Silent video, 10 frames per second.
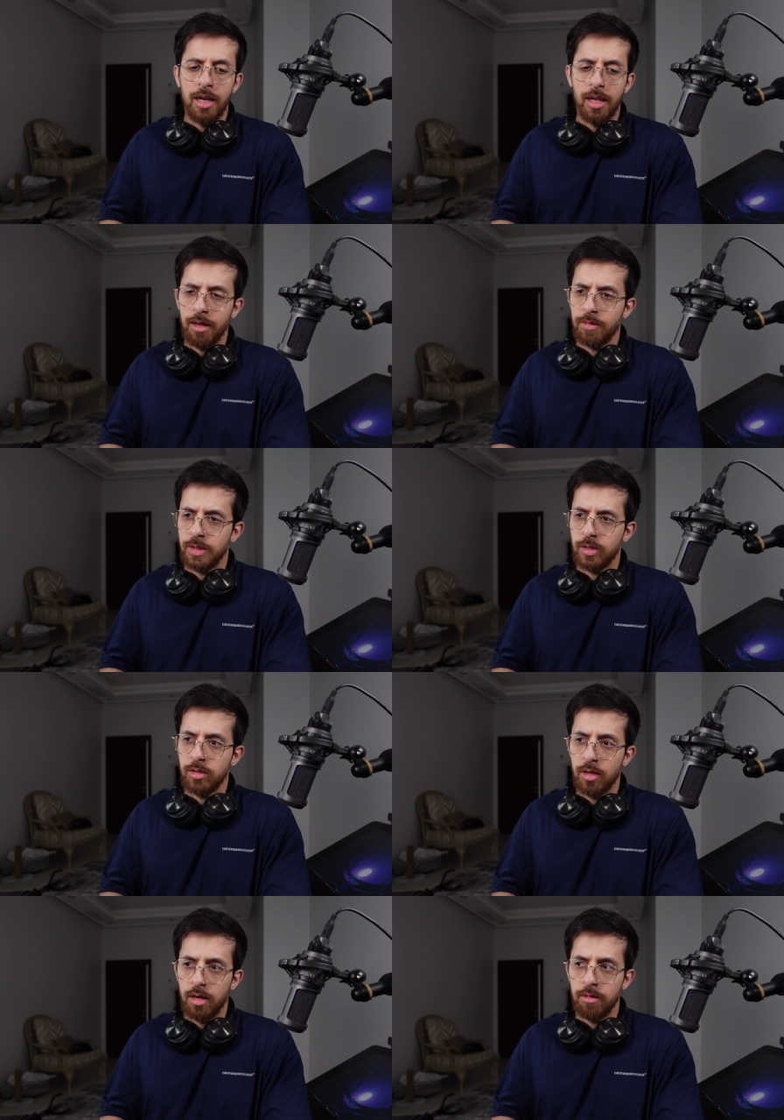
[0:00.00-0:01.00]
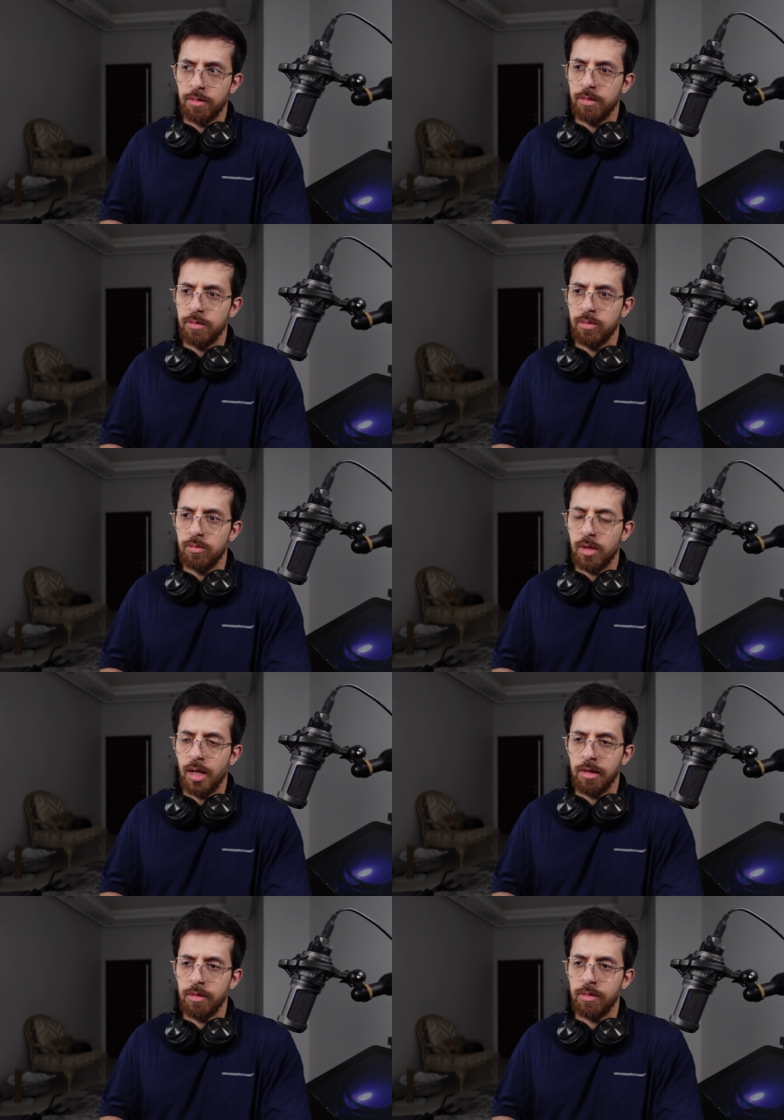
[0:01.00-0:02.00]
life is tough,
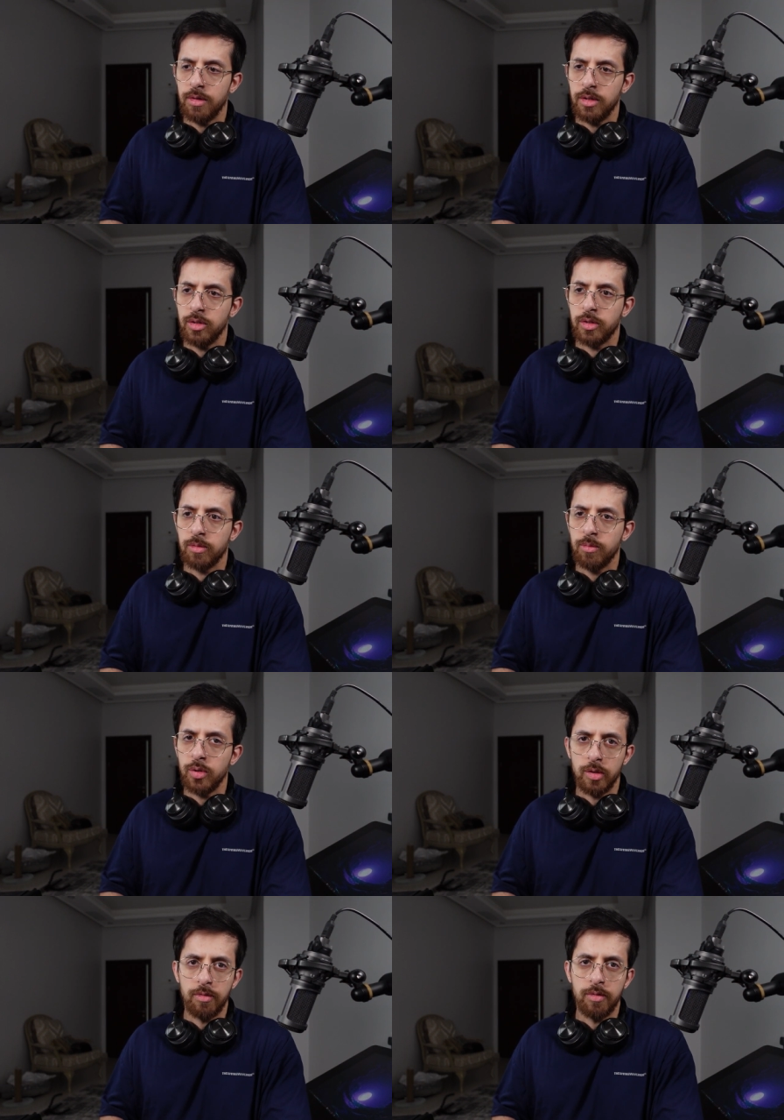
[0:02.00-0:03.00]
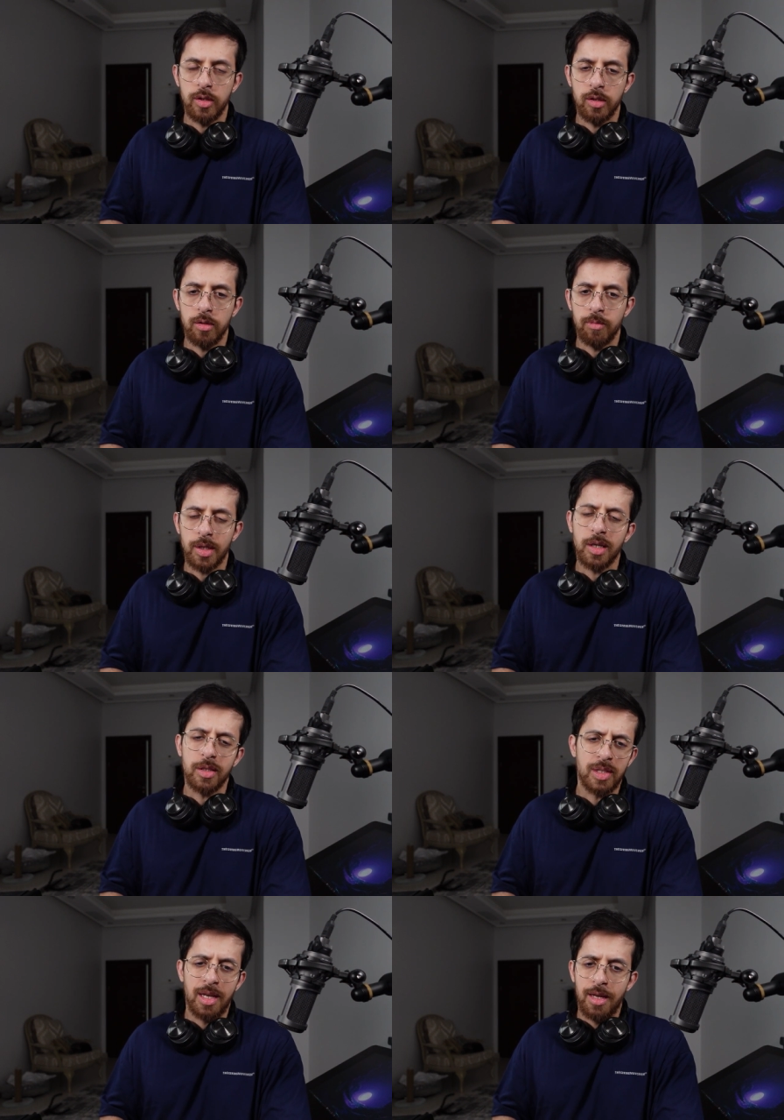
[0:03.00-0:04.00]
life is beautiful
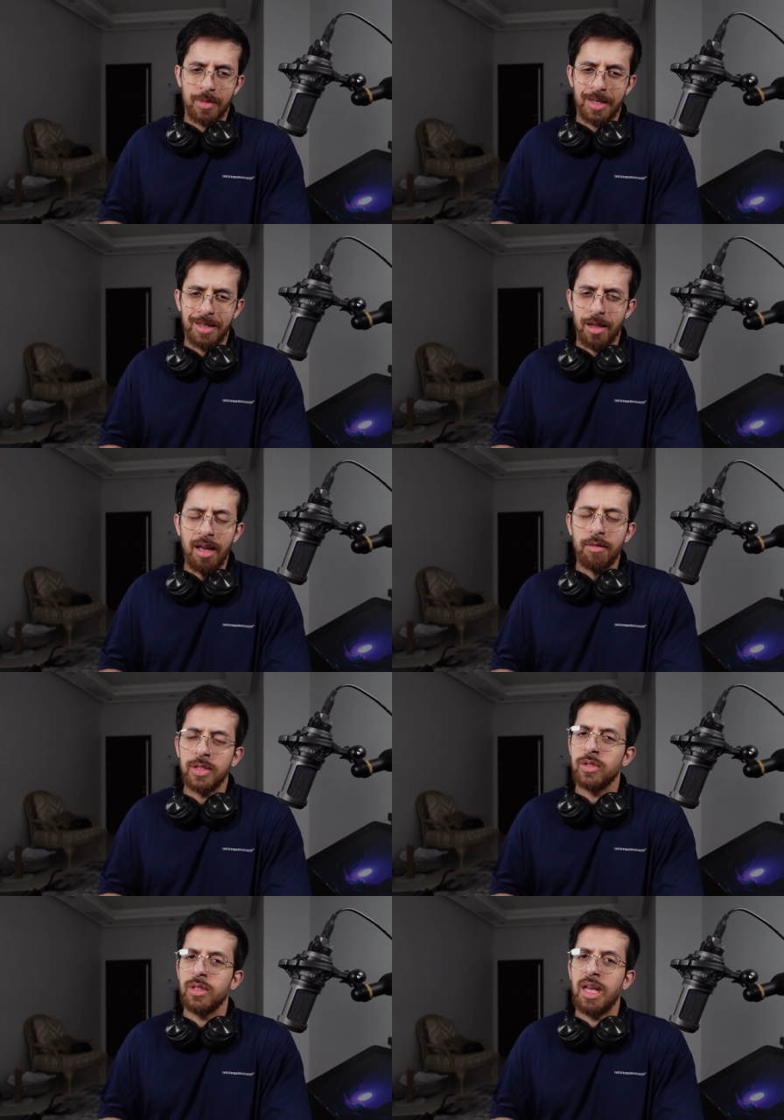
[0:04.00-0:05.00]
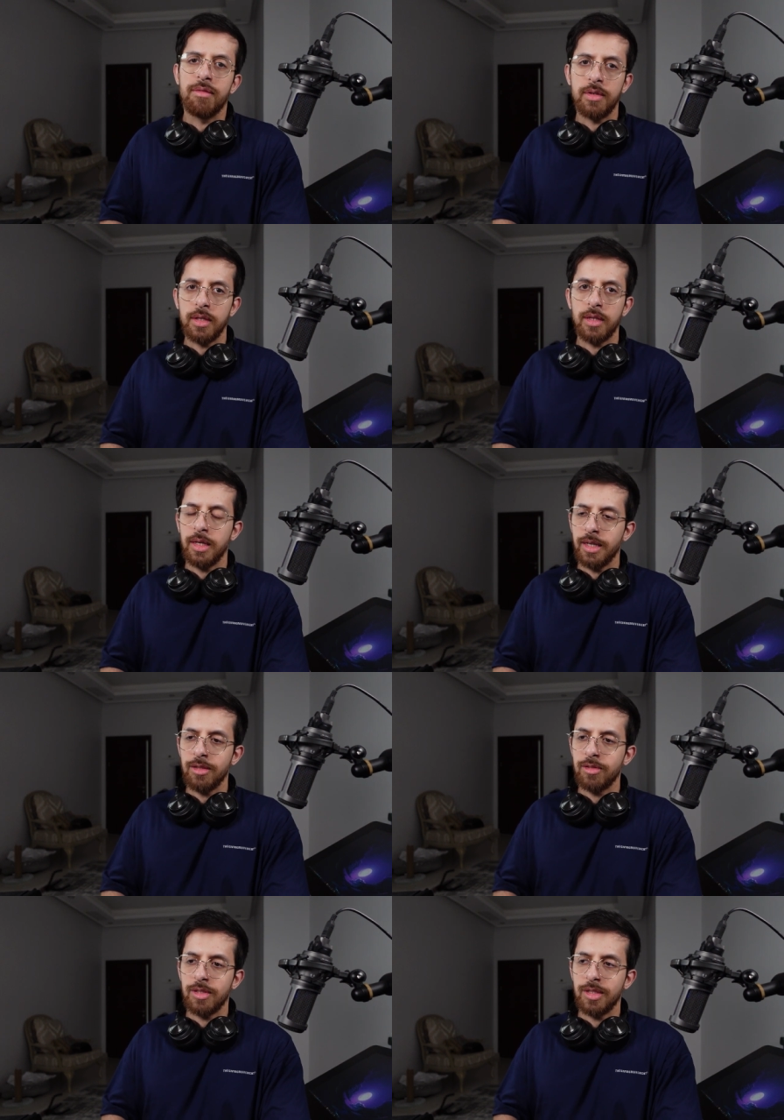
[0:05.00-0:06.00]
because life is everything.
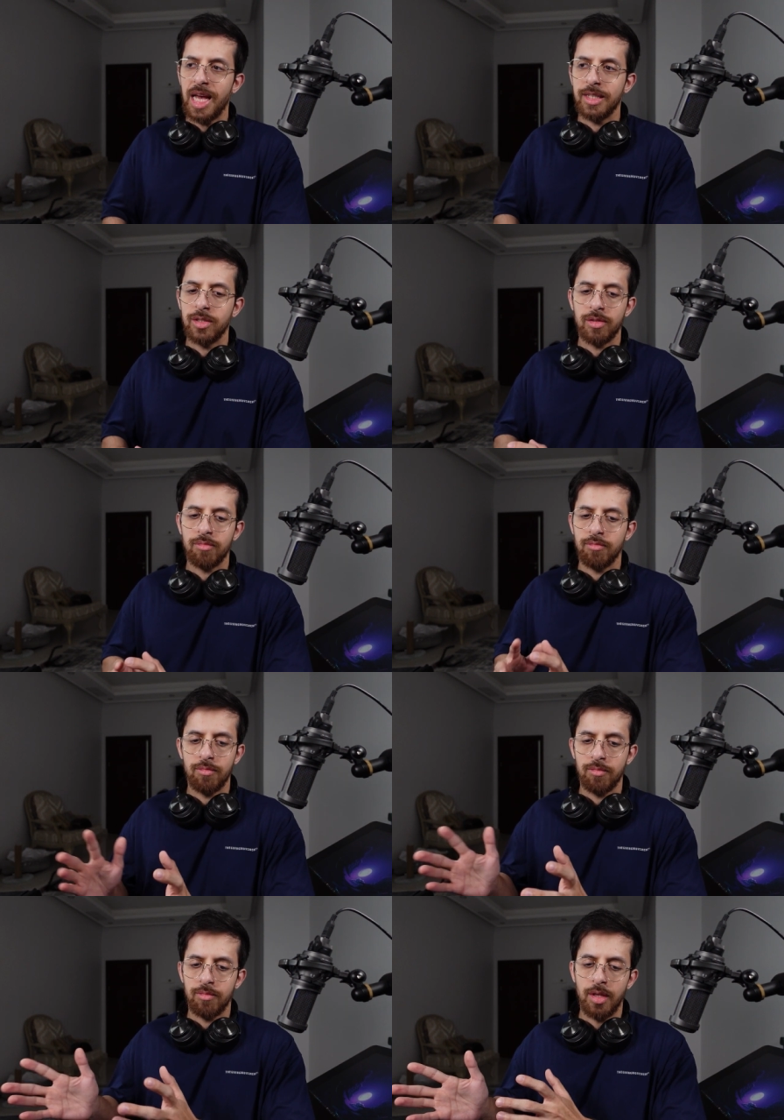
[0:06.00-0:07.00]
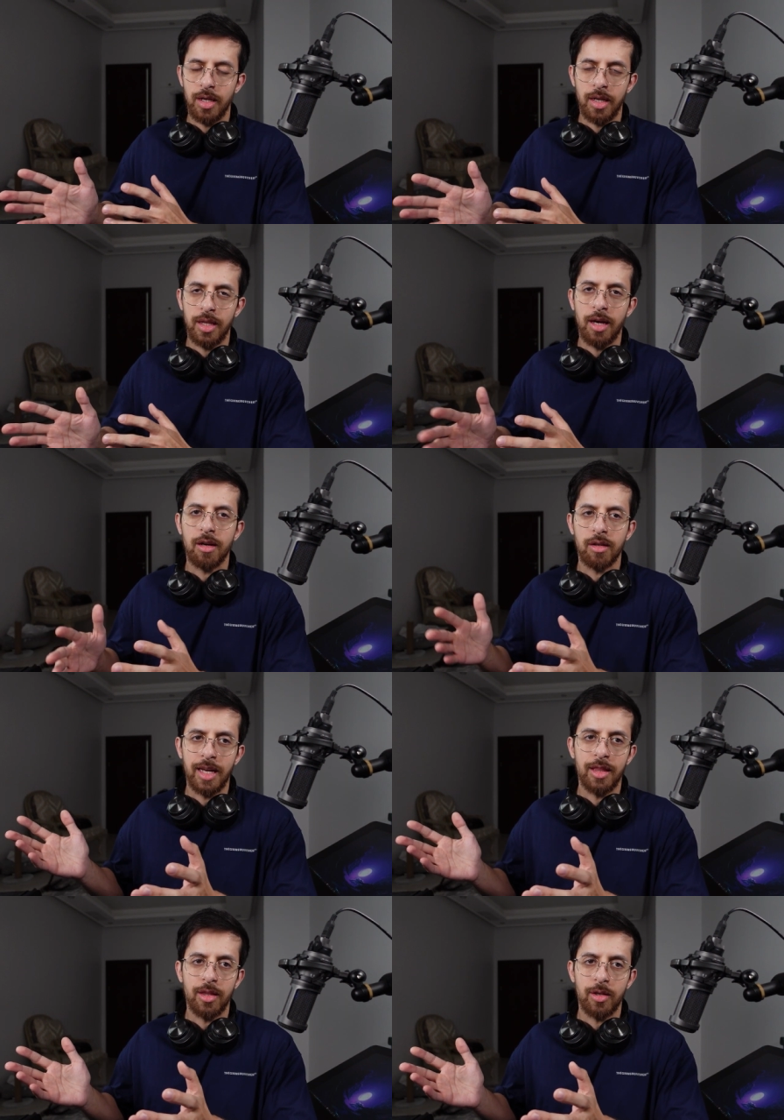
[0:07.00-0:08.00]
It's it has the the
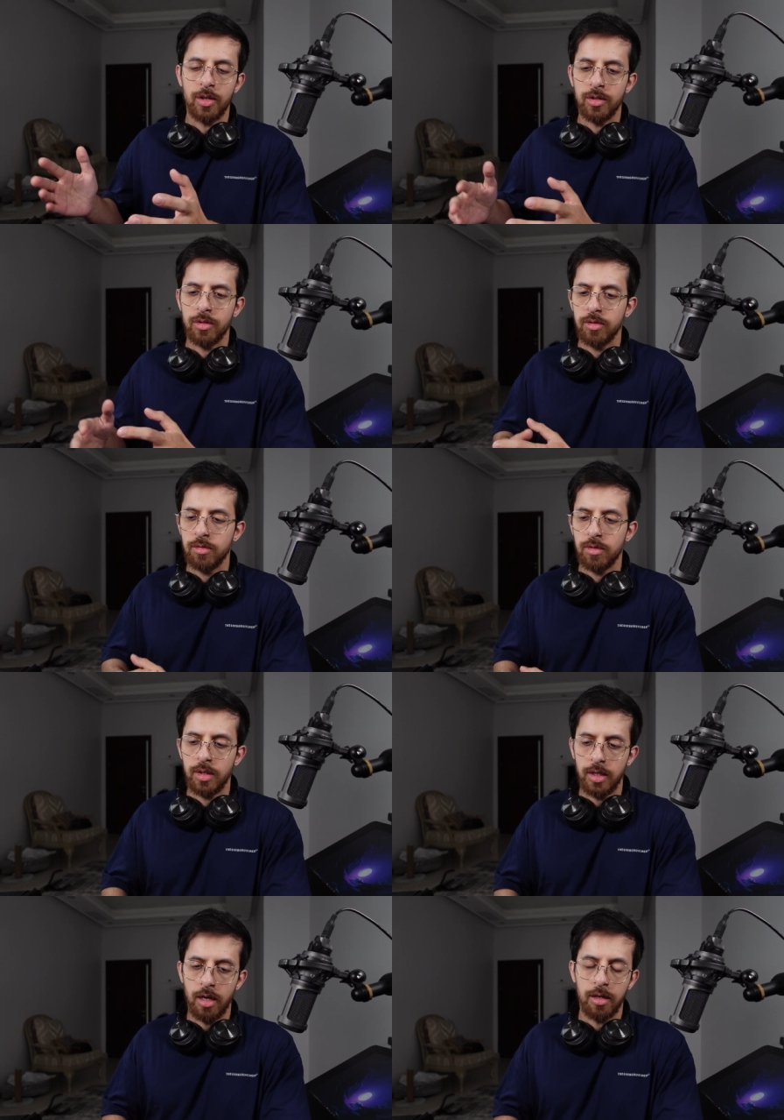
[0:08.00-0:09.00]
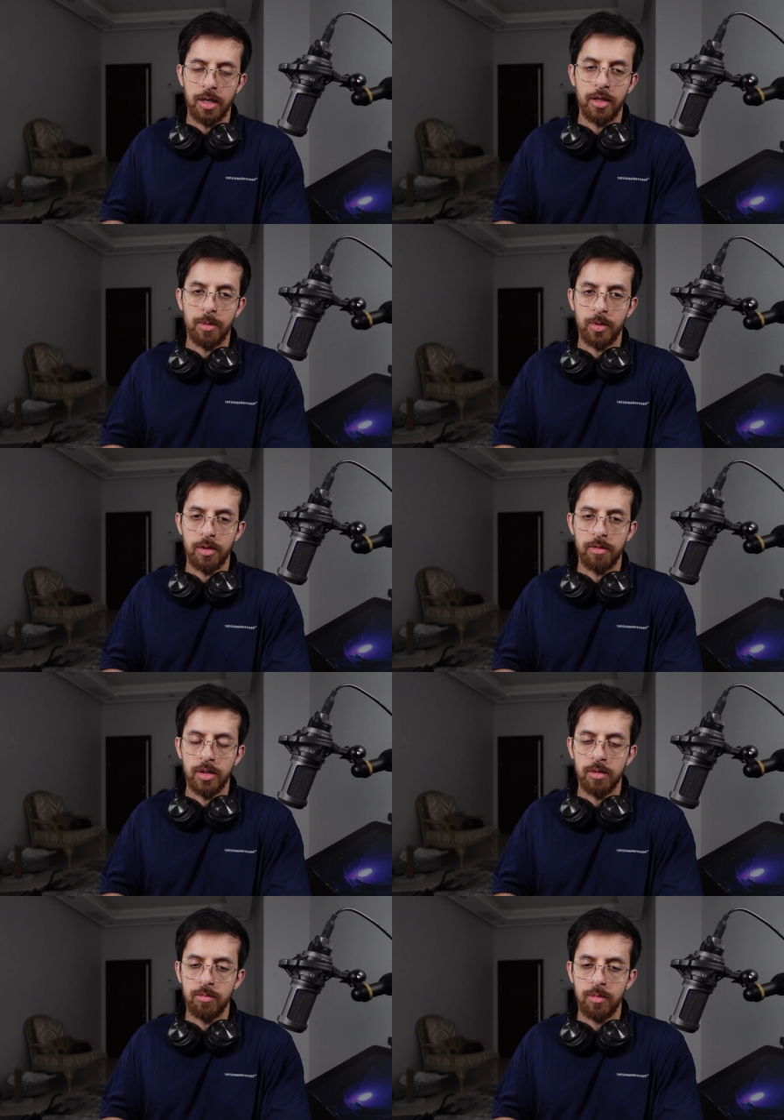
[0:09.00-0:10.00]
ugly and the good, the ugly and the
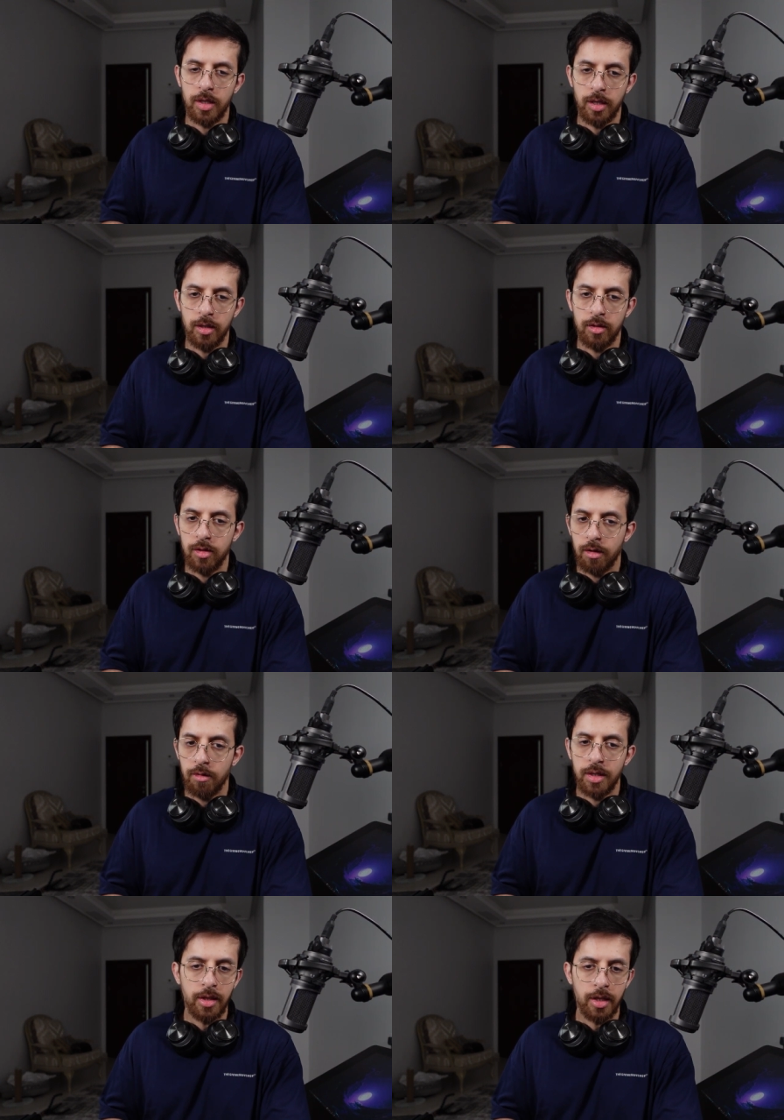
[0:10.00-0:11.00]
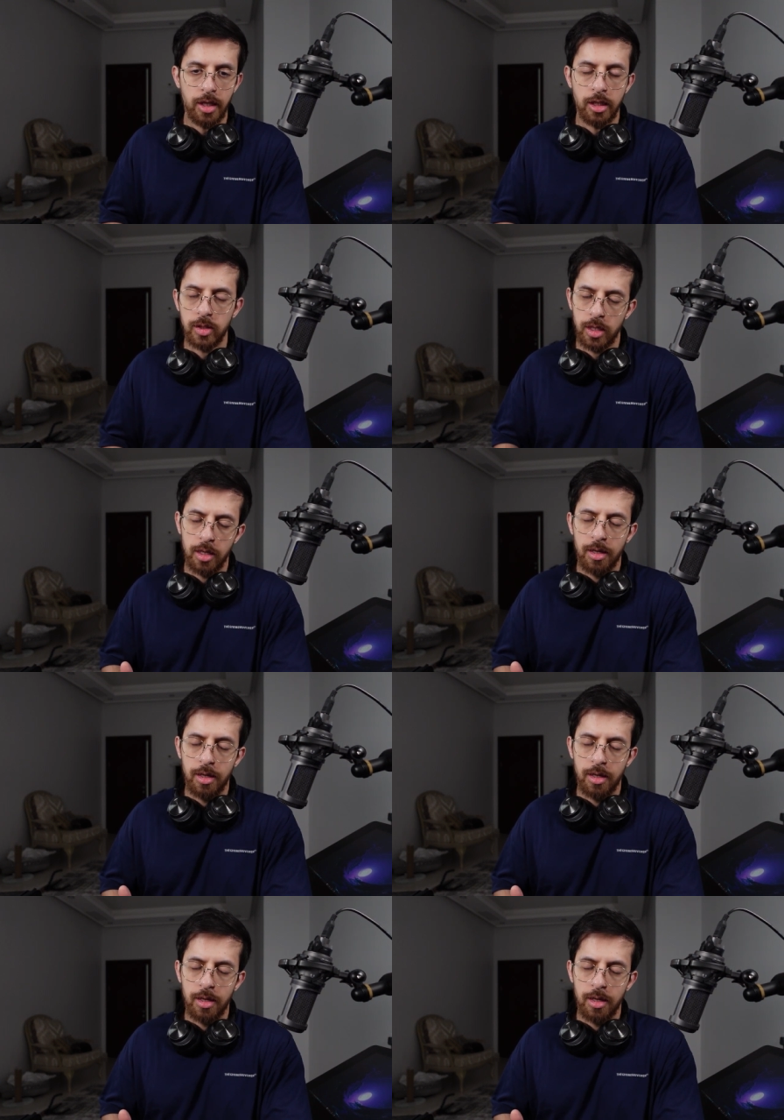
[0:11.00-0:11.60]
beautiful, the tough and the easy.